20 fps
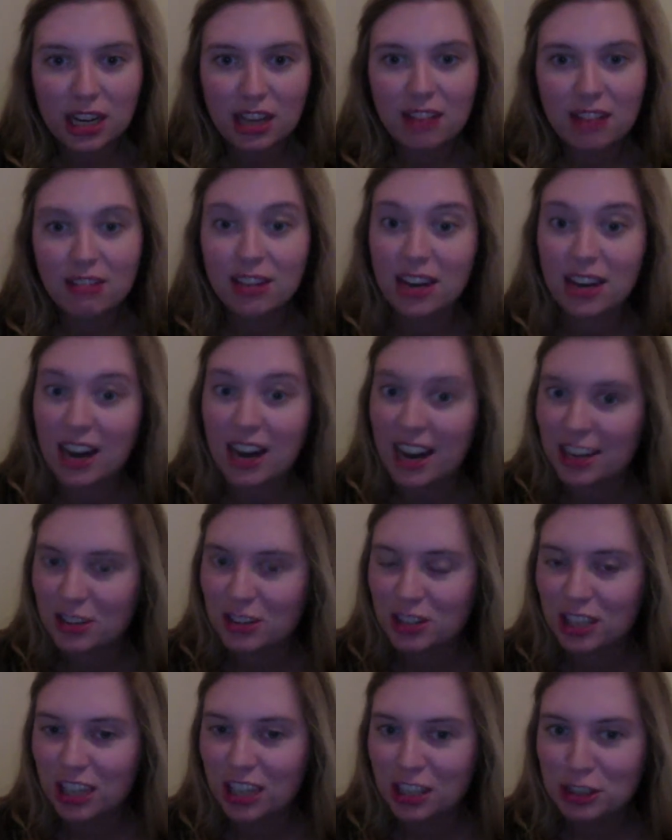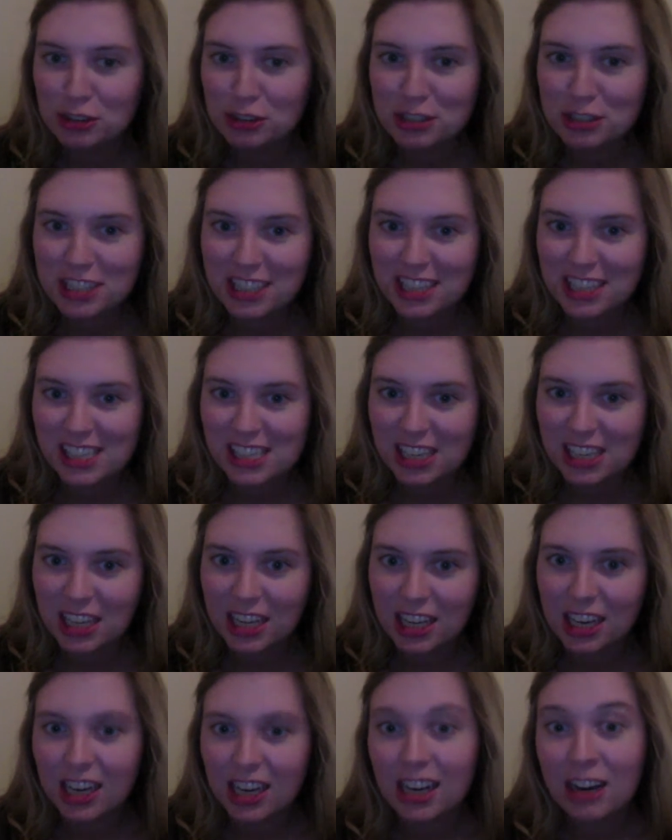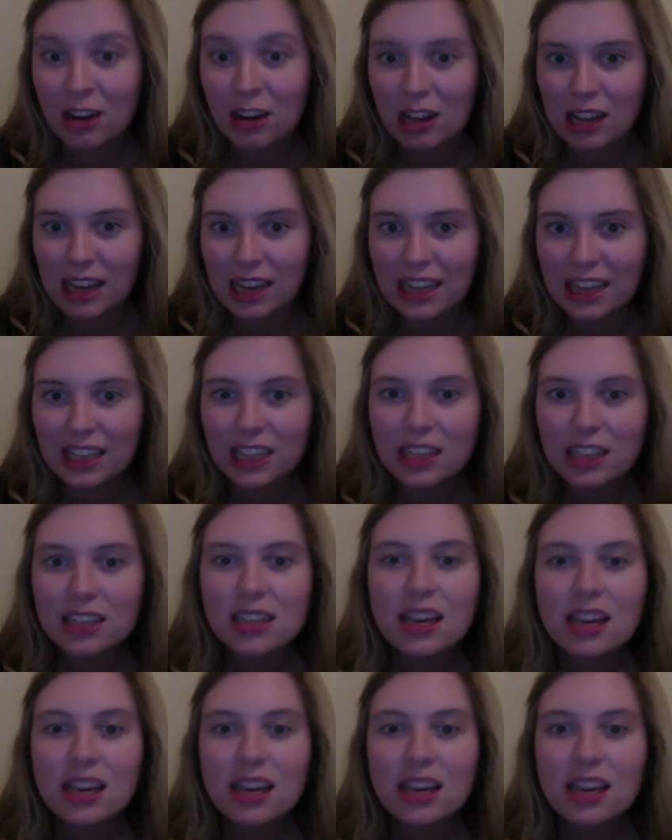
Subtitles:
and then I actually got used to the scent, and now I like it.